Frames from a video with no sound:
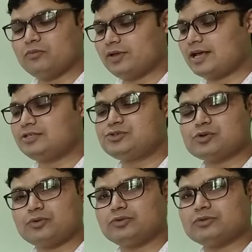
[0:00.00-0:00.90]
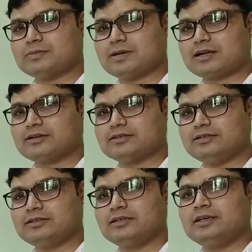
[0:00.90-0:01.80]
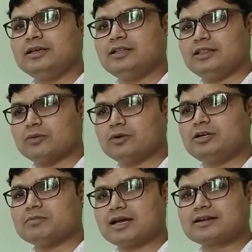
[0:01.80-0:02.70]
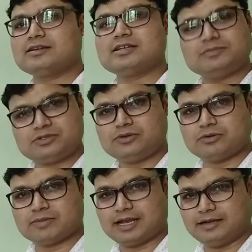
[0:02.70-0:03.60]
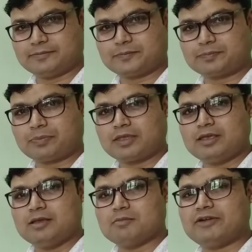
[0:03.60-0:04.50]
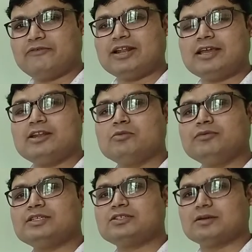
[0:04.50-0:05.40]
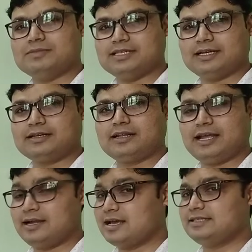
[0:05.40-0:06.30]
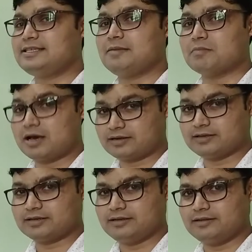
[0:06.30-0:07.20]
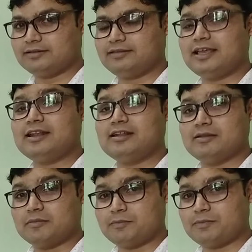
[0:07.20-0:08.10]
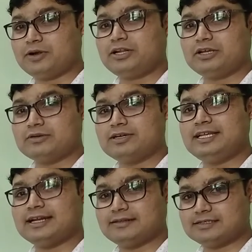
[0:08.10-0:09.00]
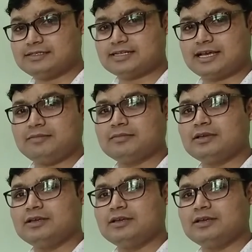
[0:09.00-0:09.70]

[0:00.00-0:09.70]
When I show you the word marker comes to your mind. But when I remove this object and I say marker, then particularly at that time,